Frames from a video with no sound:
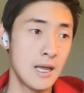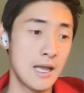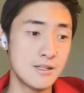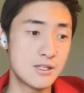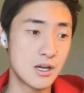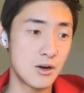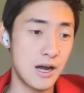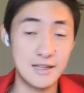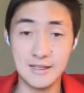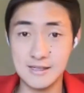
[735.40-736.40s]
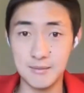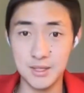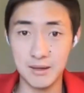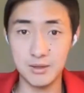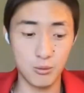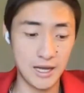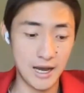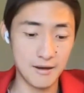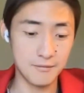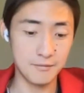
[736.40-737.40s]
And so at the same time, we
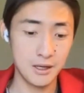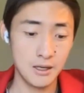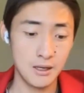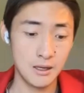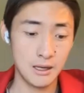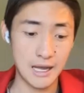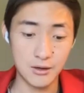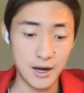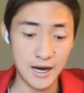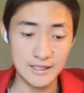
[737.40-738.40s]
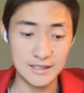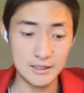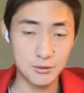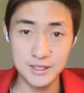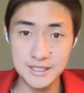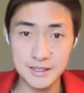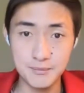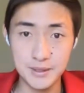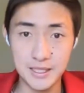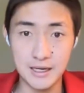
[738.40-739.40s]
have NOI decreasing
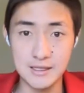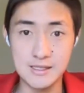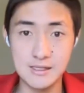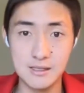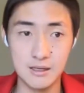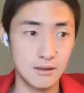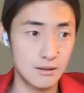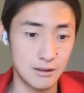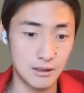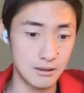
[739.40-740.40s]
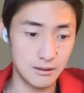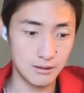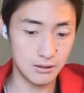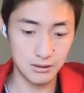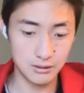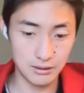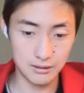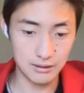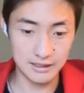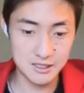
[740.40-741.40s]
because the
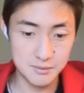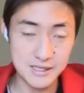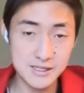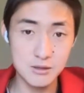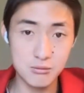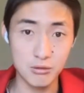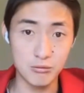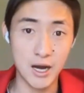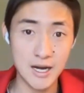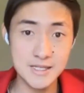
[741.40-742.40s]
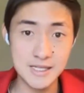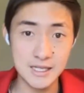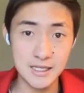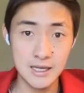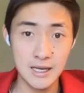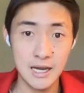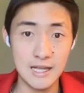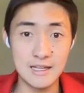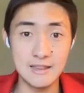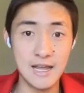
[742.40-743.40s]
the expenses were rising
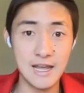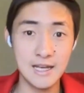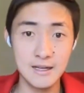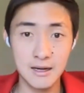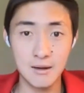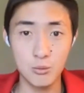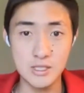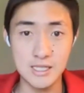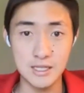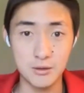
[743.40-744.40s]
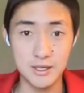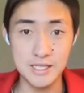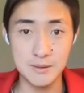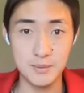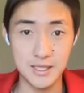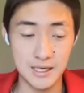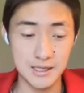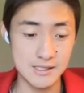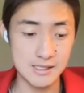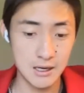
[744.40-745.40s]
and then net income was decreasing
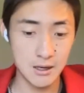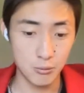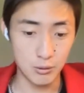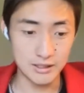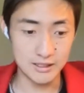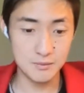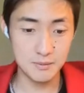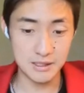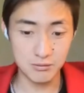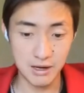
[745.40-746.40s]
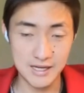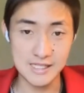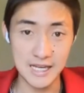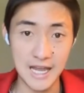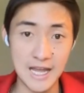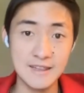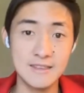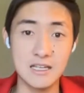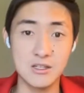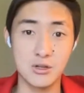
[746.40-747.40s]
because with expense rising and
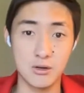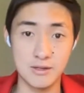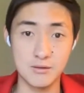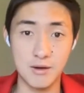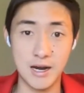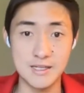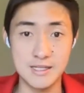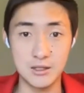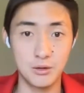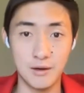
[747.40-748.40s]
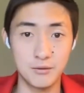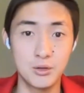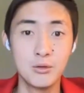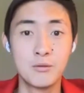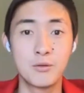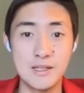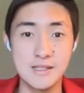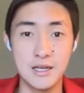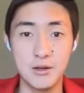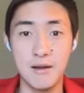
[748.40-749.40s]
debt service rising, you have two fronts
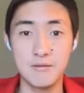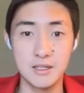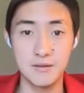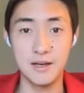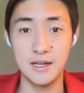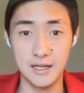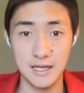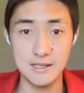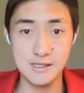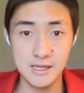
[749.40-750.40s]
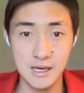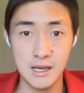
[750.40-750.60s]
that you have to defend against.